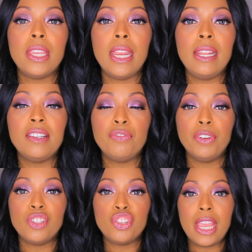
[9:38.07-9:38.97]
getting
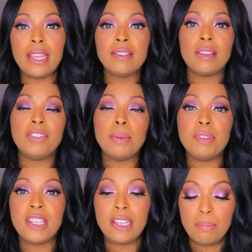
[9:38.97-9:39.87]
different shades of
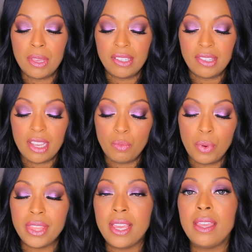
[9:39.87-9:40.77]
lipstick mixed in
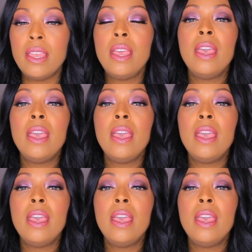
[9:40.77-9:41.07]
with it.